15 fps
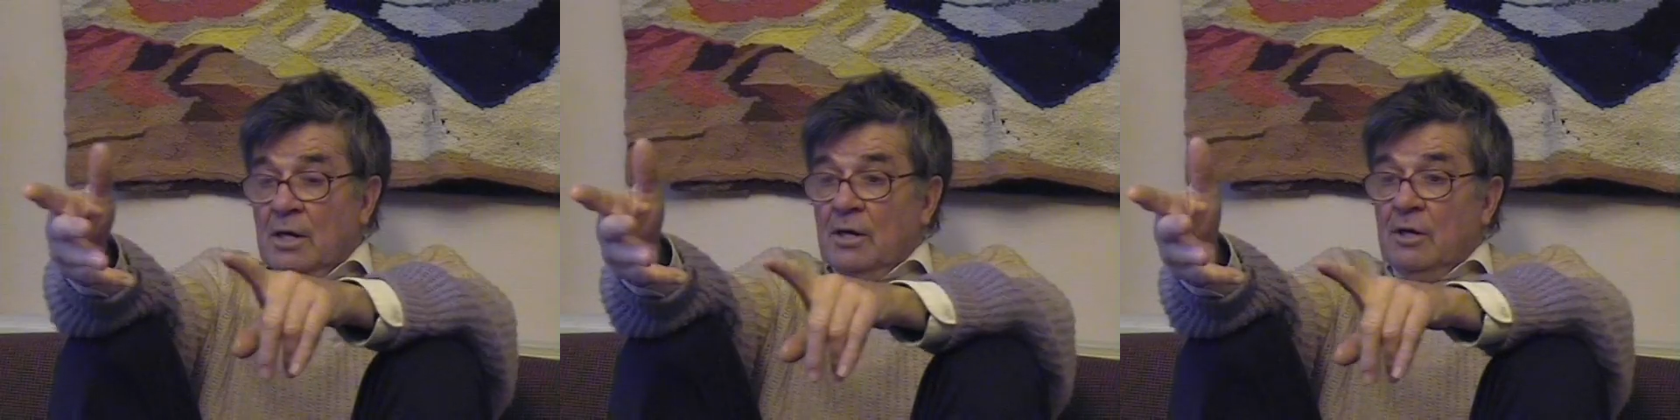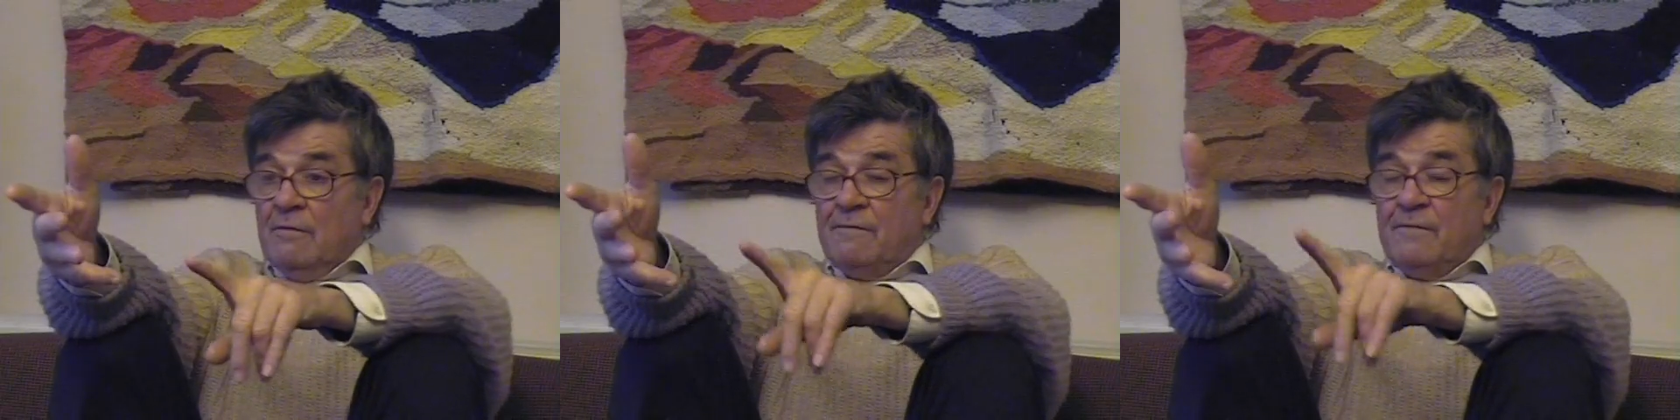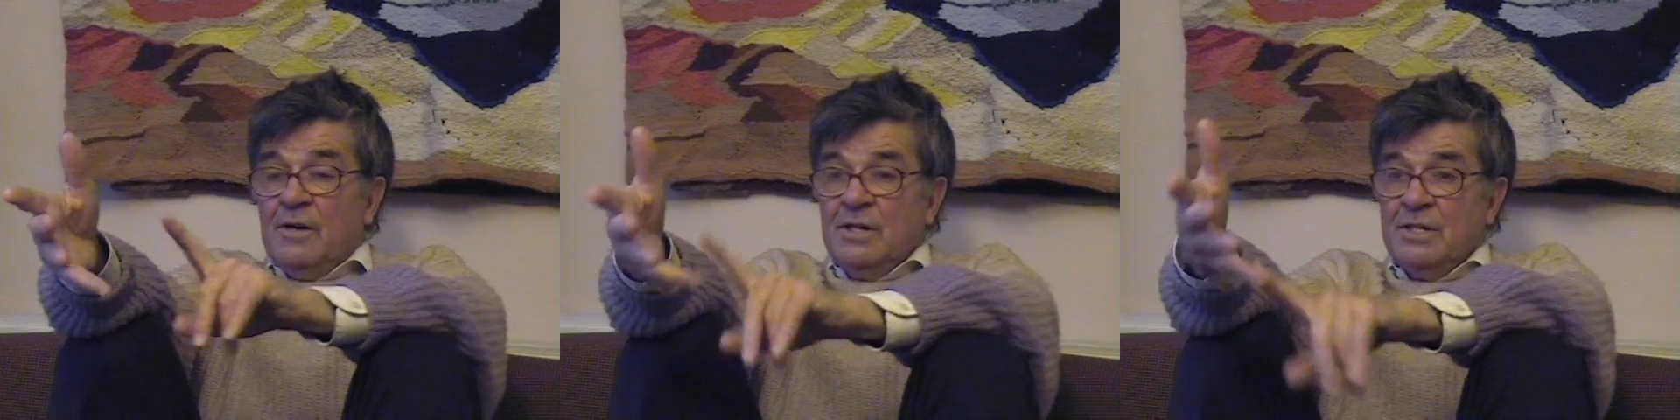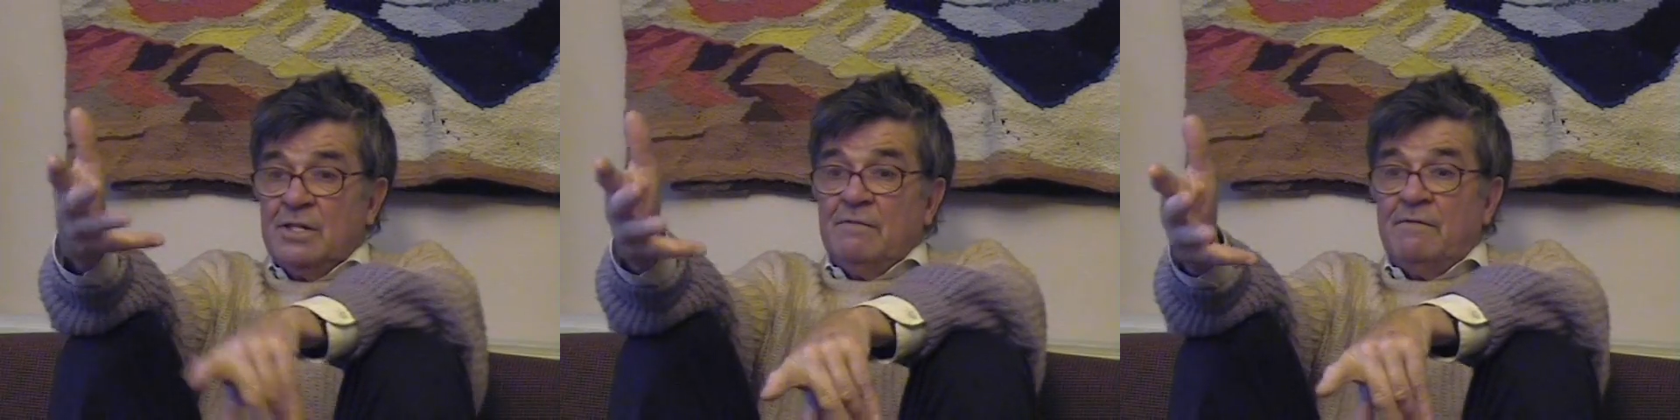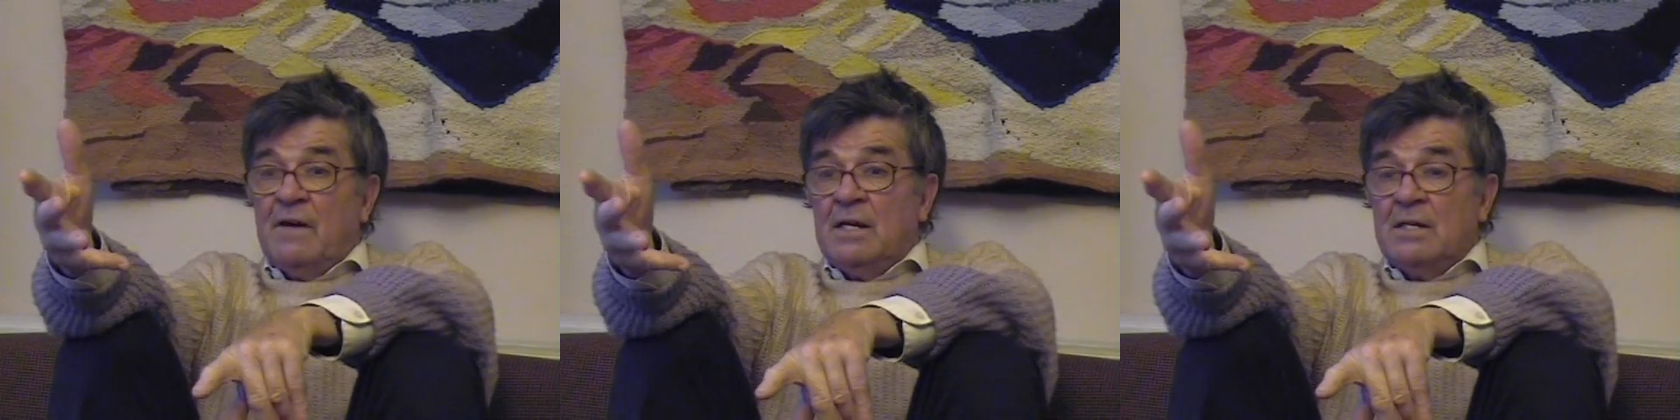your first
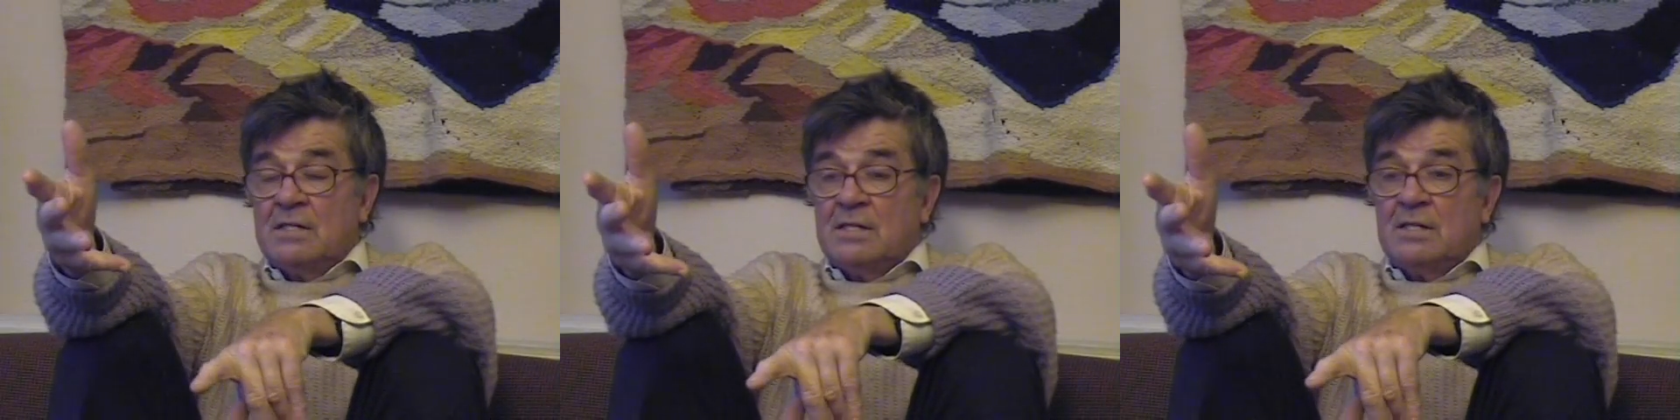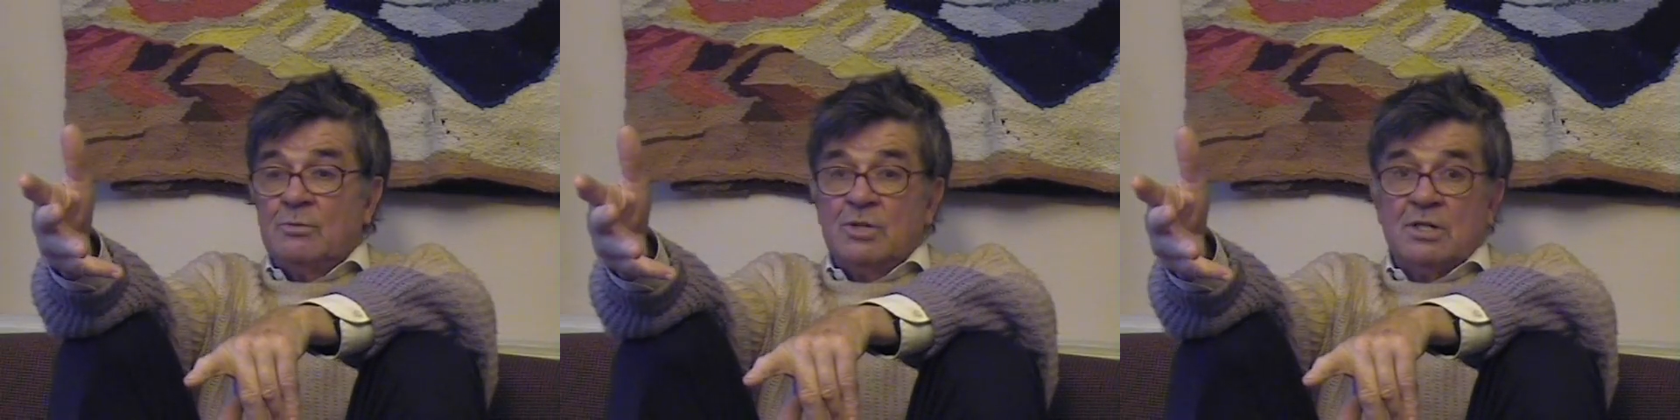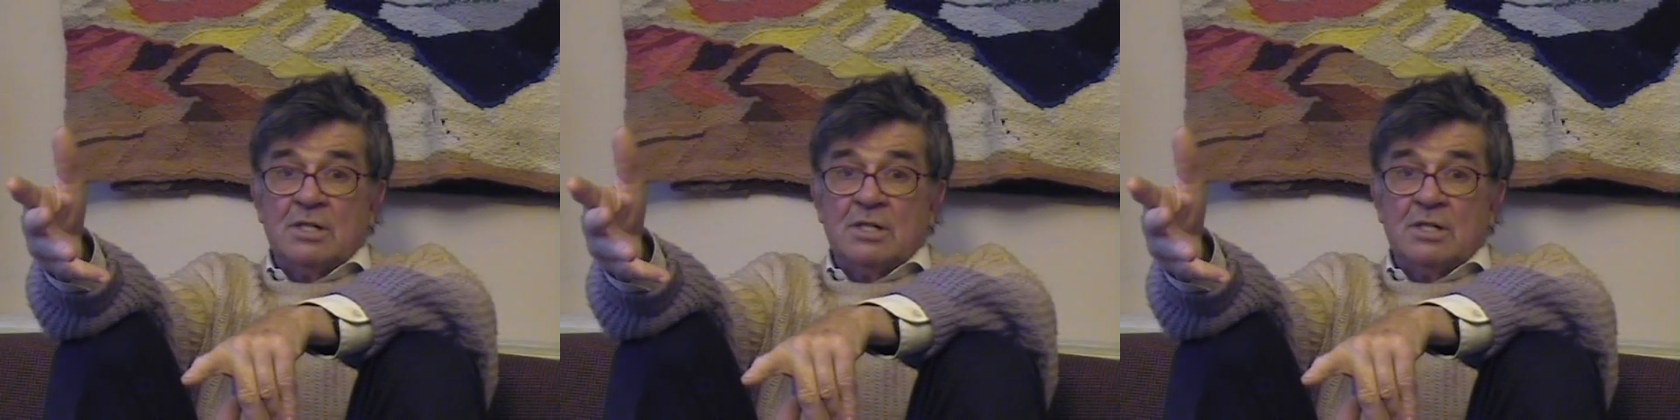defence was